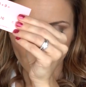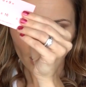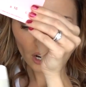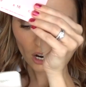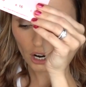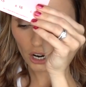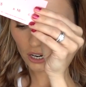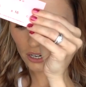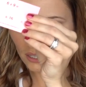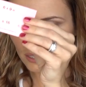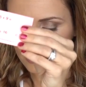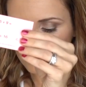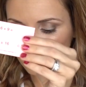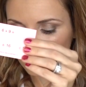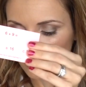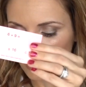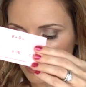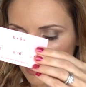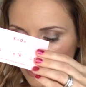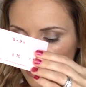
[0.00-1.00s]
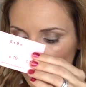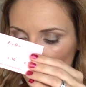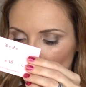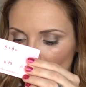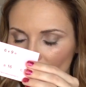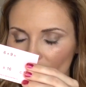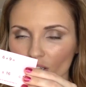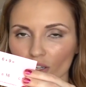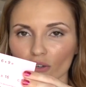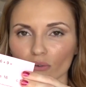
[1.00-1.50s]
cards
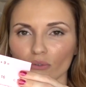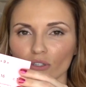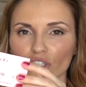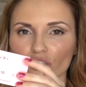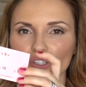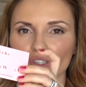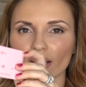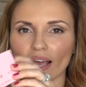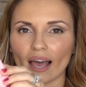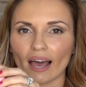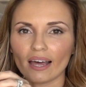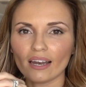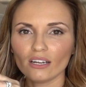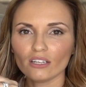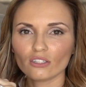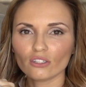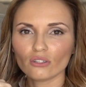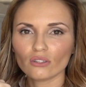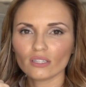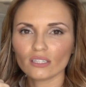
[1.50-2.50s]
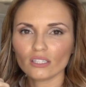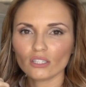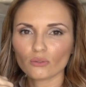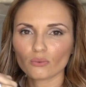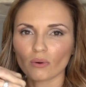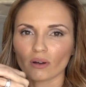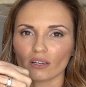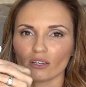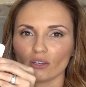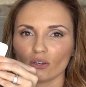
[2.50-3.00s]
and you would just add it to this
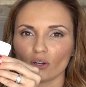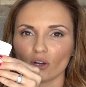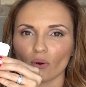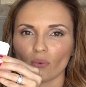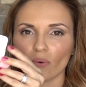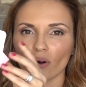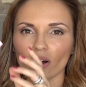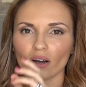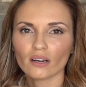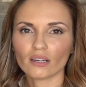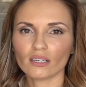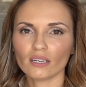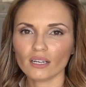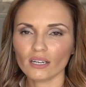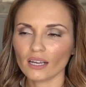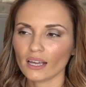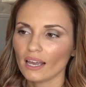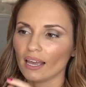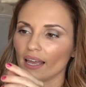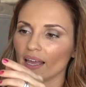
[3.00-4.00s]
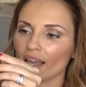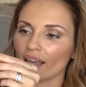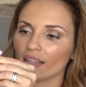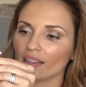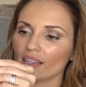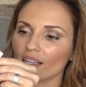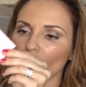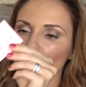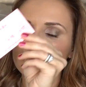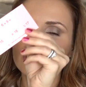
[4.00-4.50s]
one you go on
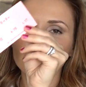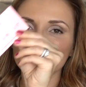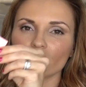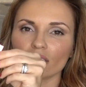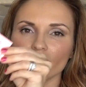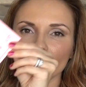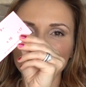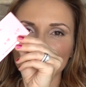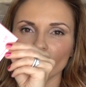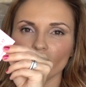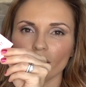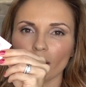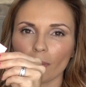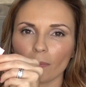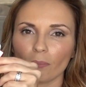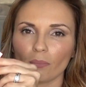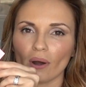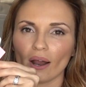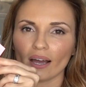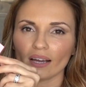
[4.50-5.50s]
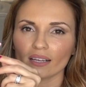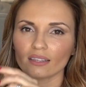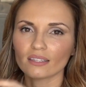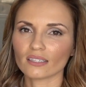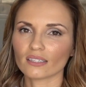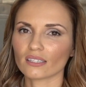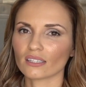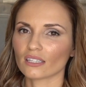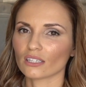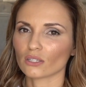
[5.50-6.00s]
and they would still
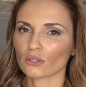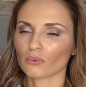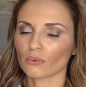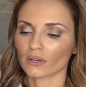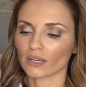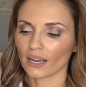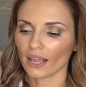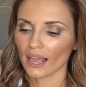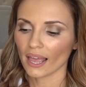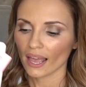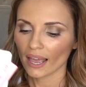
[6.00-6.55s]
practice this one